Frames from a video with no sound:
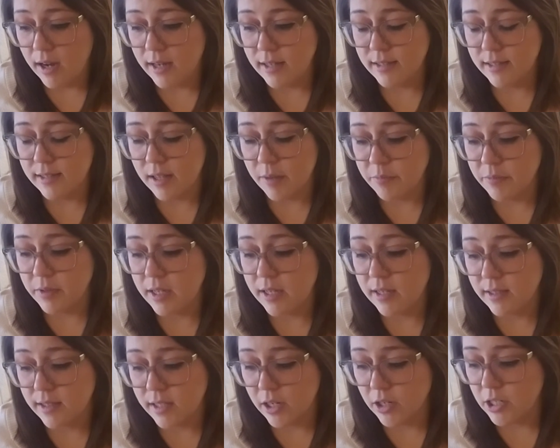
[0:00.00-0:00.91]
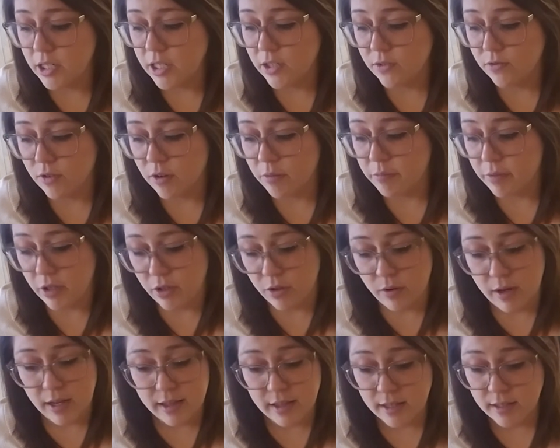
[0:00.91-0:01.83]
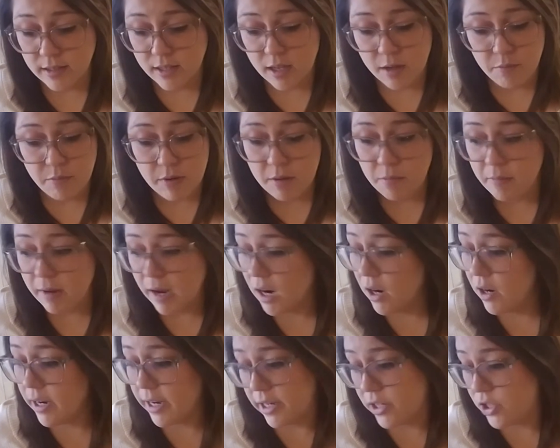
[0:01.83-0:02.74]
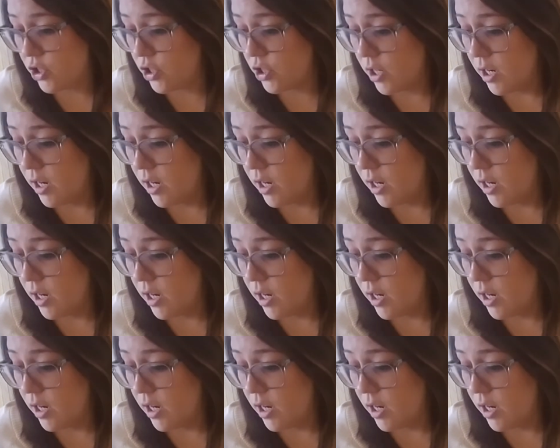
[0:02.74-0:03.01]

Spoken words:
something serious from you, and this can be marriage.